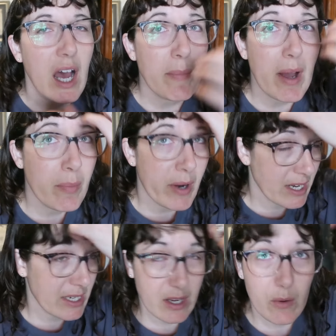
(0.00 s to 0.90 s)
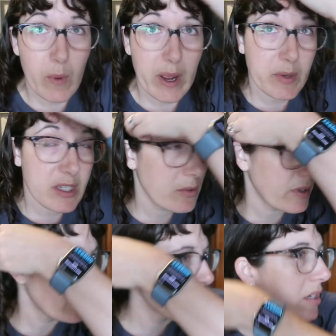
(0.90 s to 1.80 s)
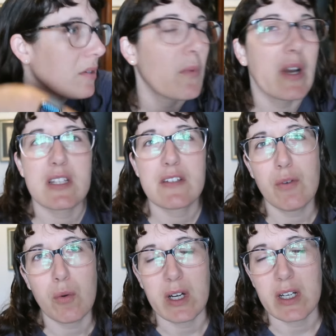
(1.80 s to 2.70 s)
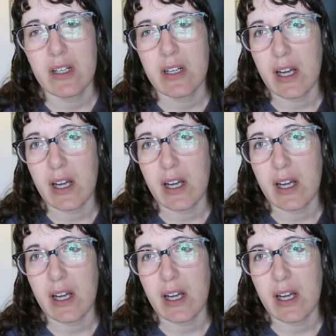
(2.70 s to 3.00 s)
about branding, why we do it, what it's for.